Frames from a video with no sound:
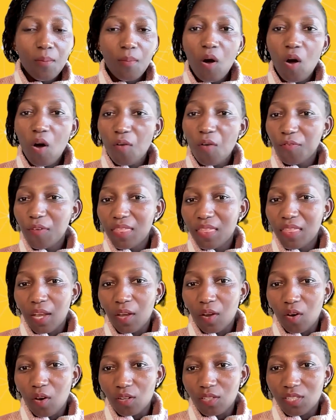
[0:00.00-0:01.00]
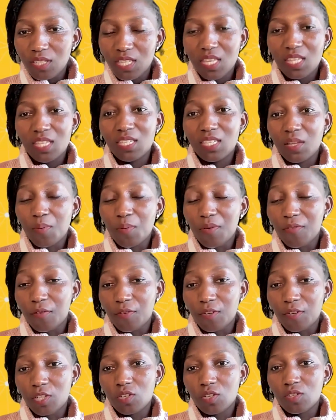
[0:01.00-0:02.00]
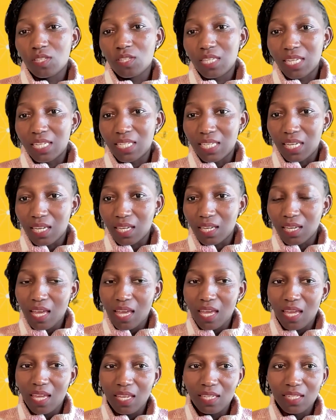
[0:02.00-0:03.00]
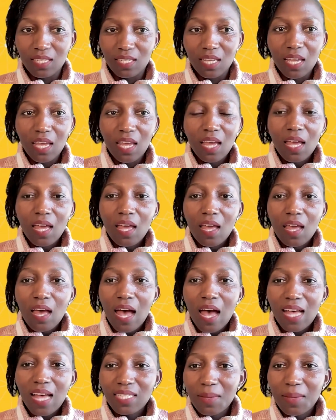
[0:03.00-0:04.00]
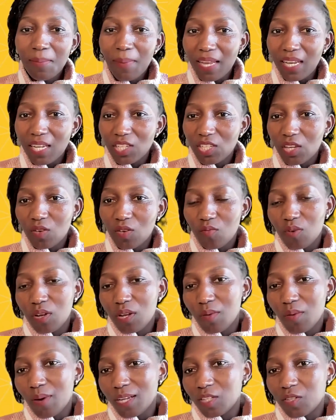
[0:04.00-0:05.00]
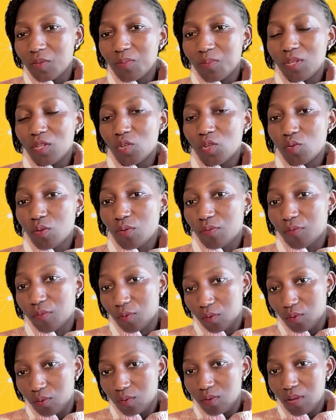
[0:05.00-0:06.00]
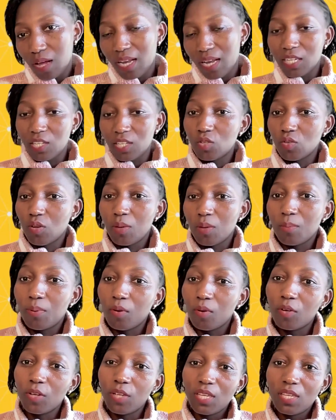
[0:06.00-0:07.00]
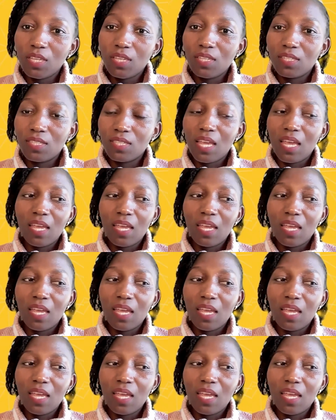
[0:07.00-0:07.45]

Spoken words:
more often than not, it is a professional setting, and as a manager, you really want to be truthful, at least to your employees.